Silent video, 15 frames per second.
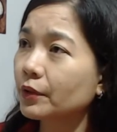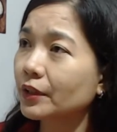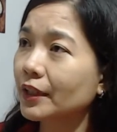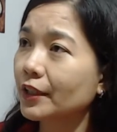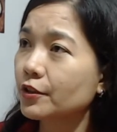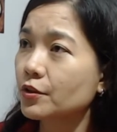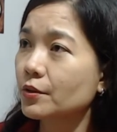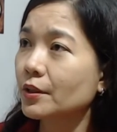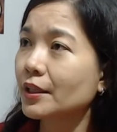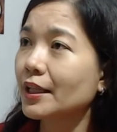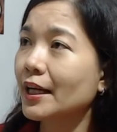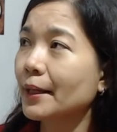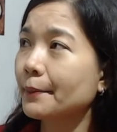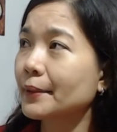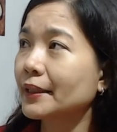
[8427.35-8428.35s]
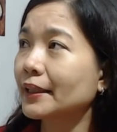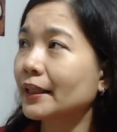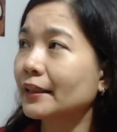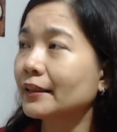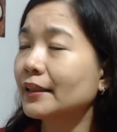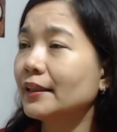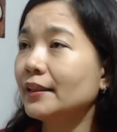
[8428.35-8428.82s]
their natural
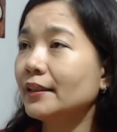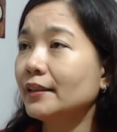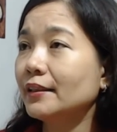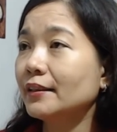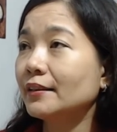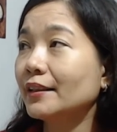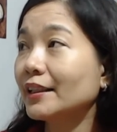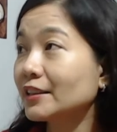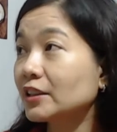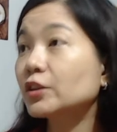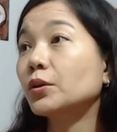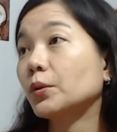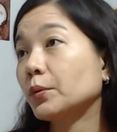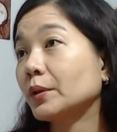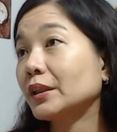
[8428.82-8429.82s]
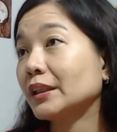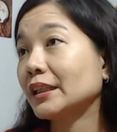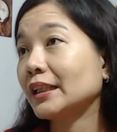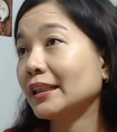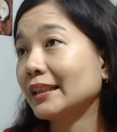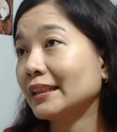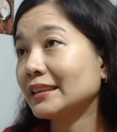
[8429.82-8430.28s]
habitat, that's
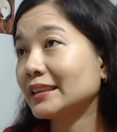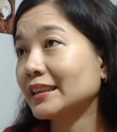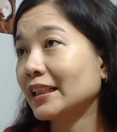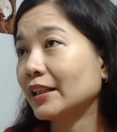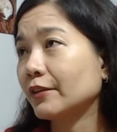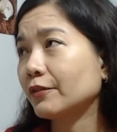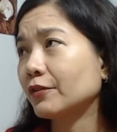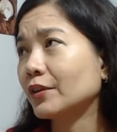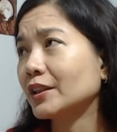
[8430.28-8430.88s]
cruelty in itself.